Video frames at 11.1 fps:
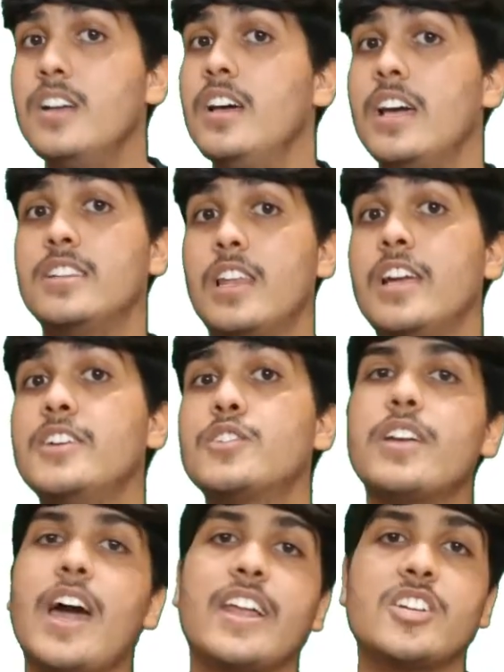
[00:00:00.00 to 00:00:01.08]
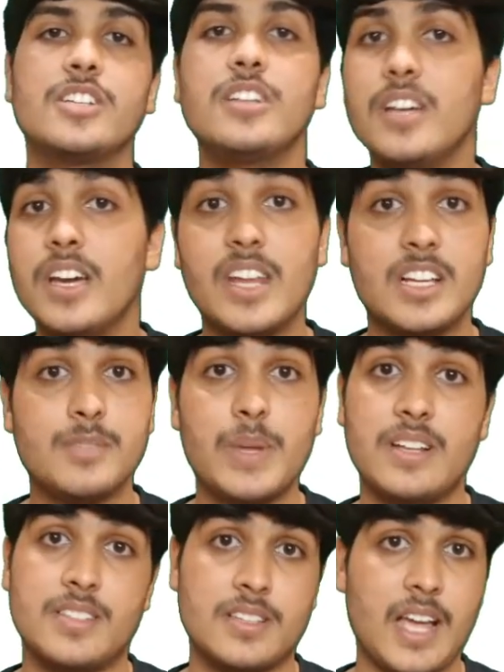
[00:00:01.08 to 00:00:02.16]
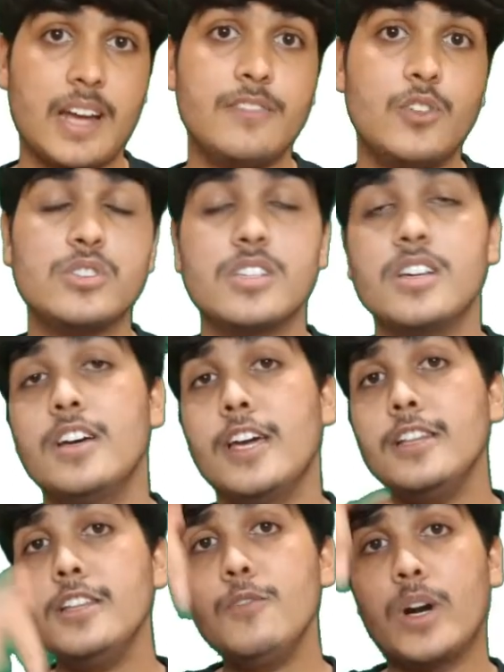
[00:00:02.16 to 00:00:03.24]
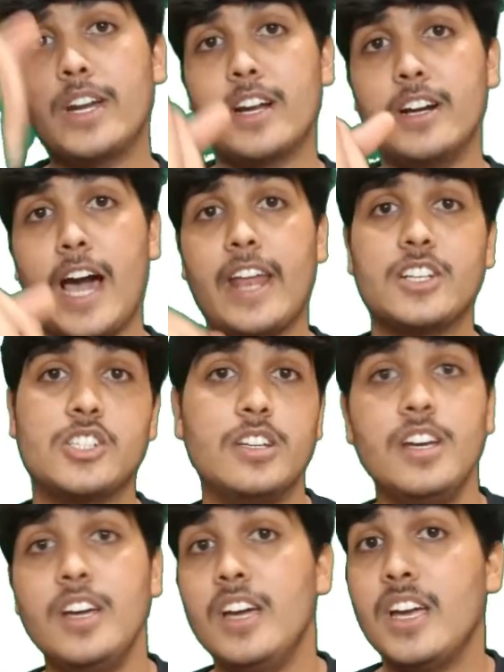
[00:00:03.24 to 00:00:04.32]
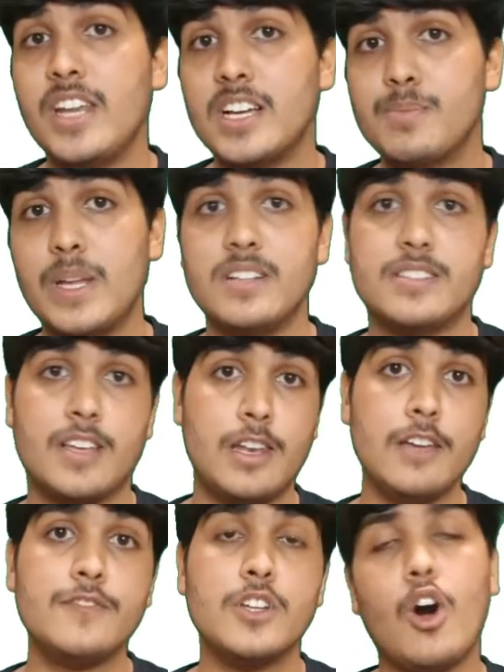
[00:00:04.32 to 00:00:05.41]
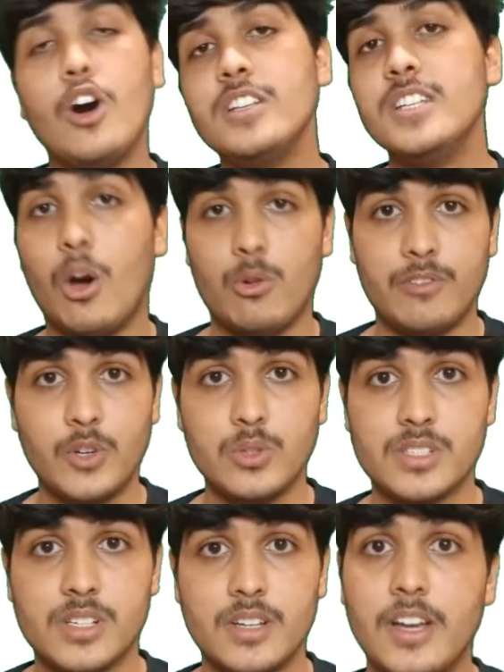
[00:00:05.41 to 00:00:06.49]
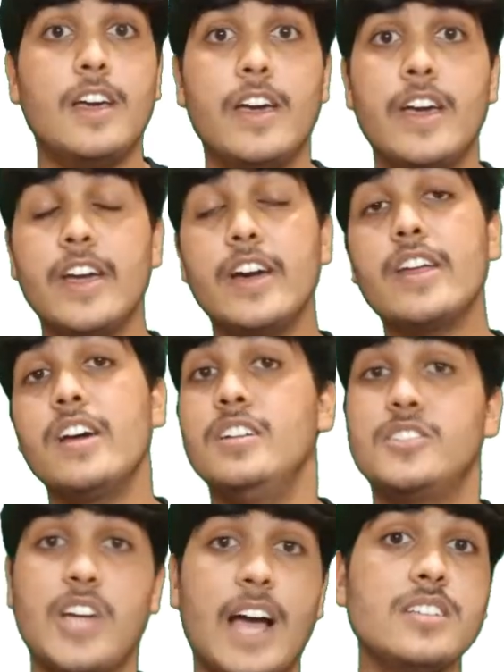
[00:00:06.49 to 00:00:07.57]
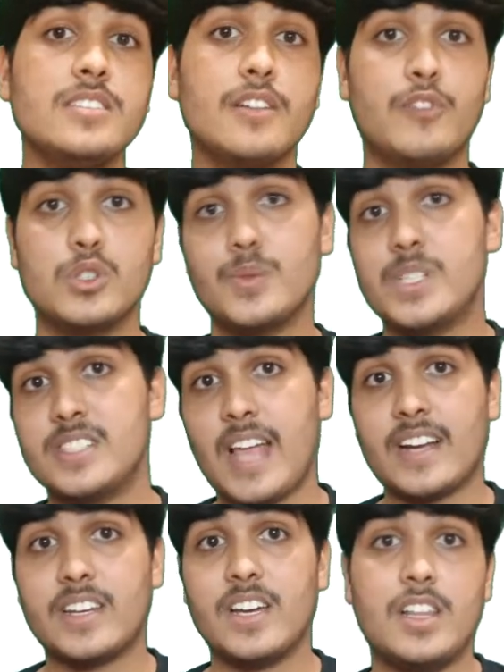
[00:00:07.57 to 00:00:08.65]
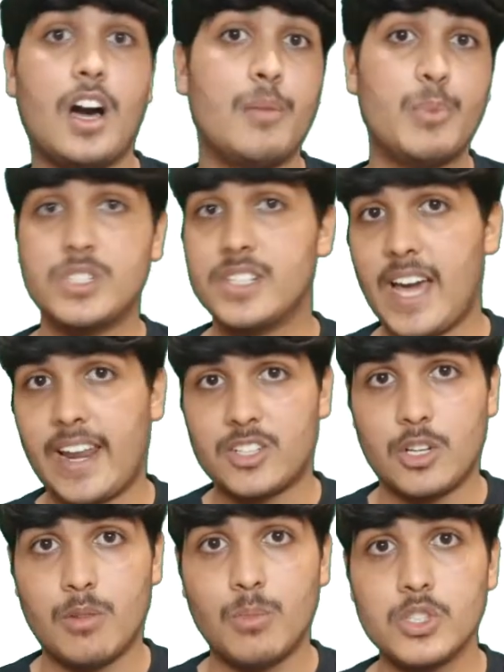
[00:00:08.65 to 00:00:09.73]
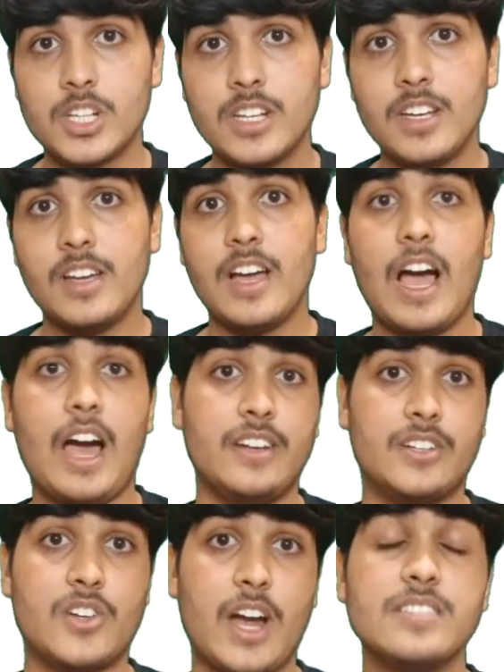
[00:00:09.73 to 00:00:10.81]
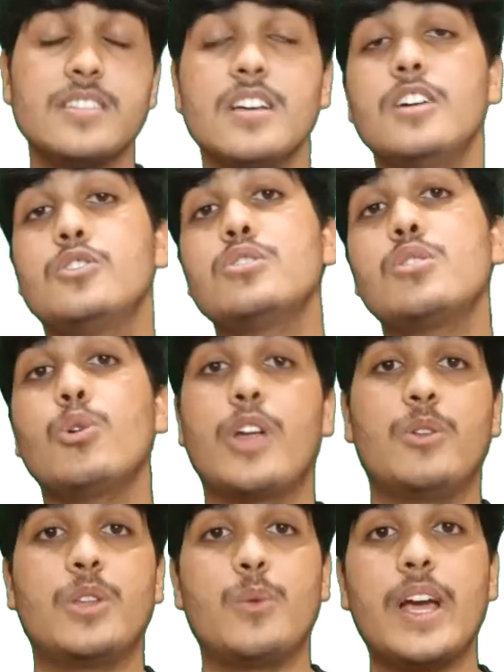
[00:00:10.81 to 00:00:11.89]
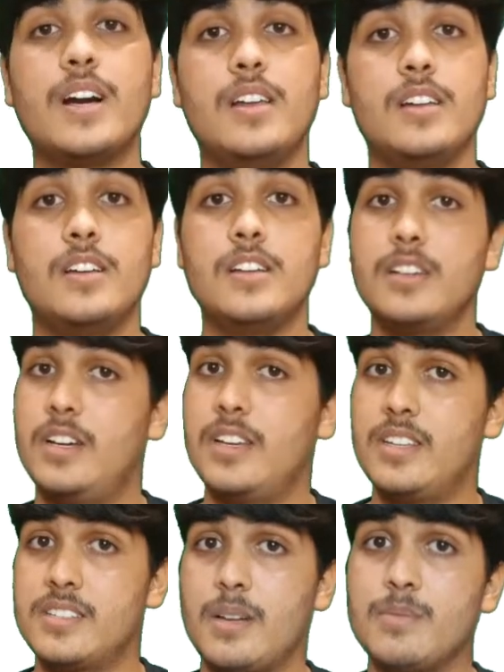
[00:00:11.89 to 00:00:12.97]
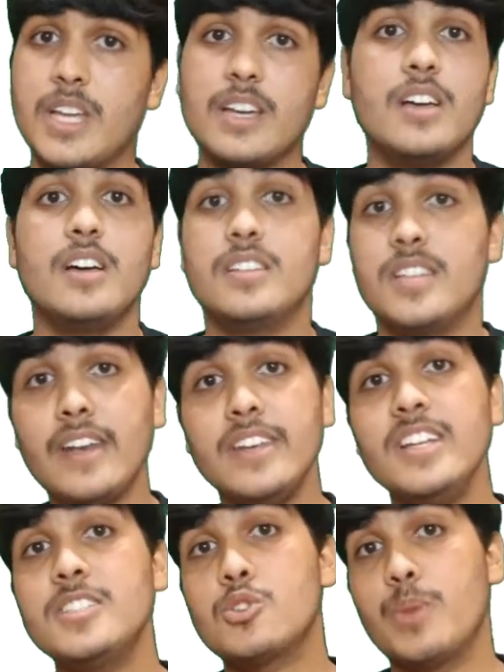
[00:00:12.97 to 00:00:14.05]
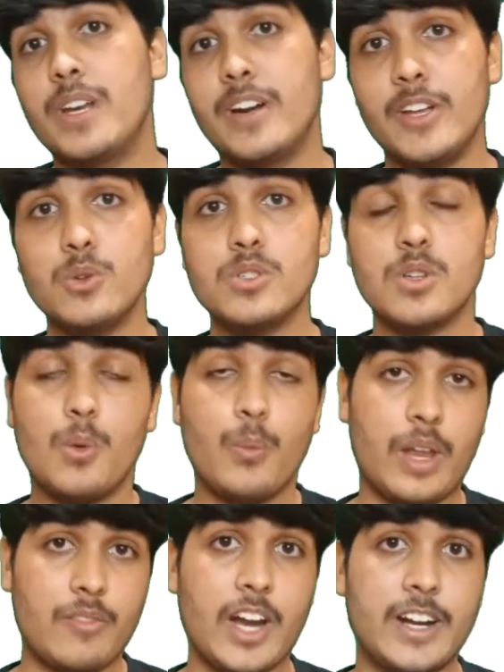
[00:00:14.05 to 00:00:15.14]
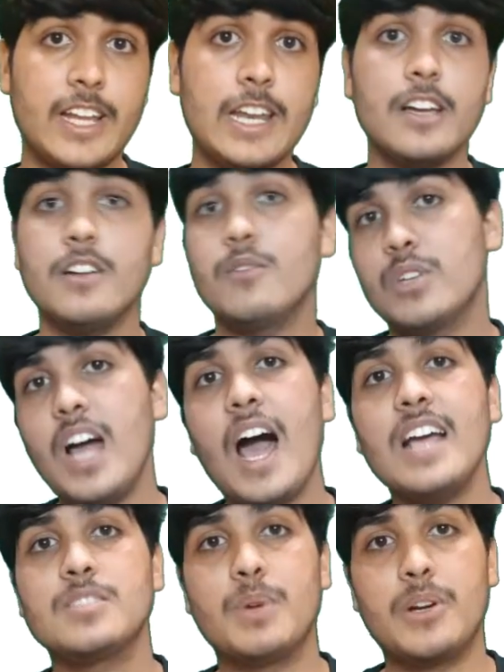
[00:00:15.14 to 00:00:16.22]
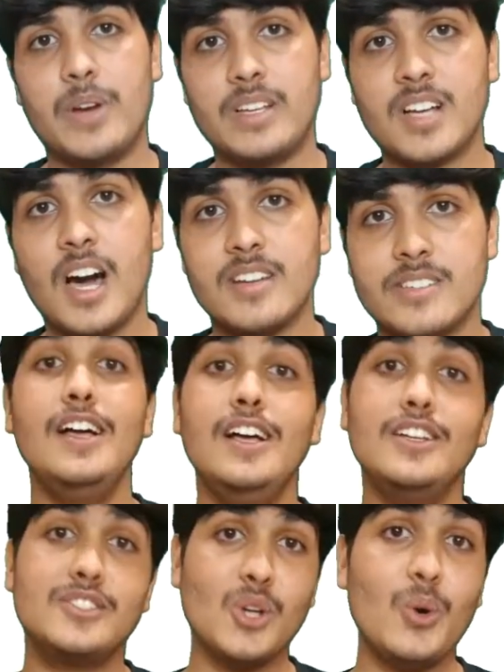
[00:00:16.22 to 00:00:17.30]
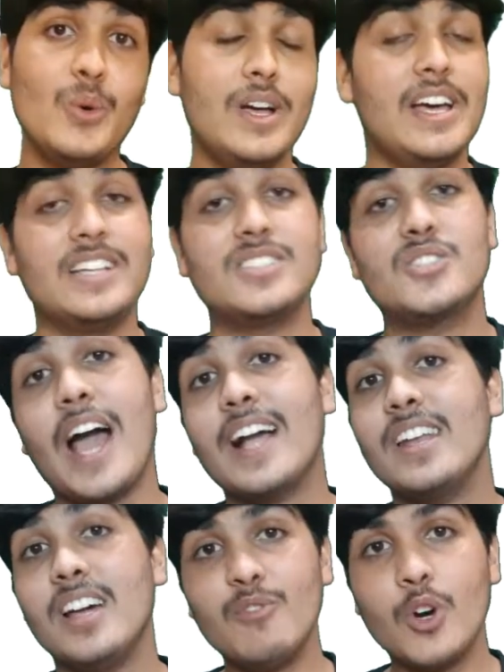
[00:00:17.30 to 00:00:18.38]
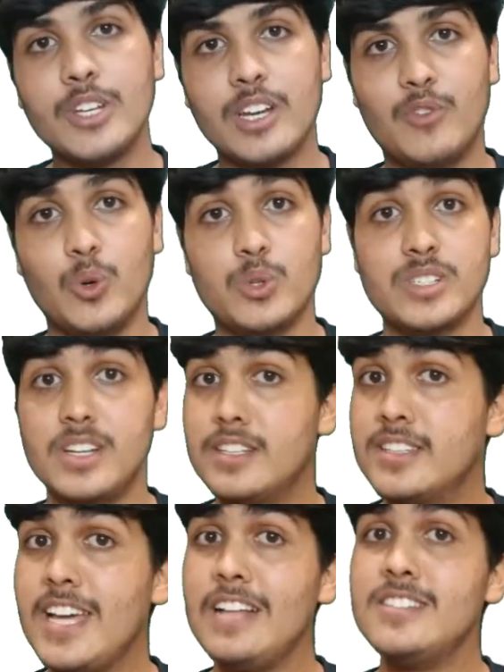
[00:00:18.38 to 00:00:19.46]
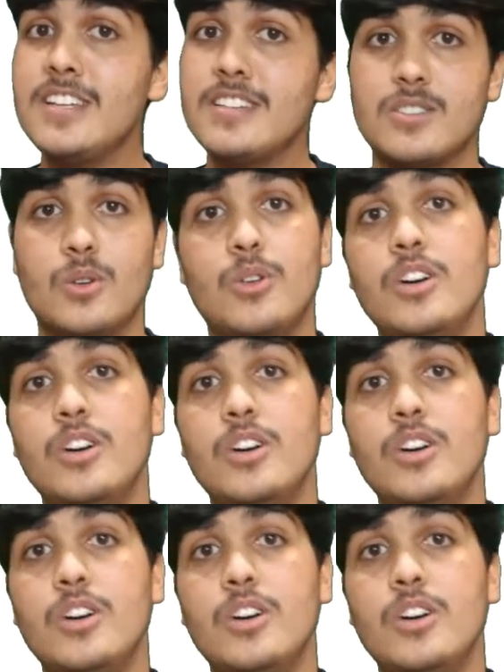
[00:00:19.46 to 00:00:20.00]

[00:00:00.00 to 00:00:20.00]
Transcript: In the lateral direction, it experiences a side force. In the vertical direction, it experiences a lift or the down force. Here, drag is the force which is acting in the opposite direction of motion and it tries to slow down the vehicle. It is something that needs to be reduced when we are dealing with the high-speed race cars. So, is drag an unwanted force? The answer is no.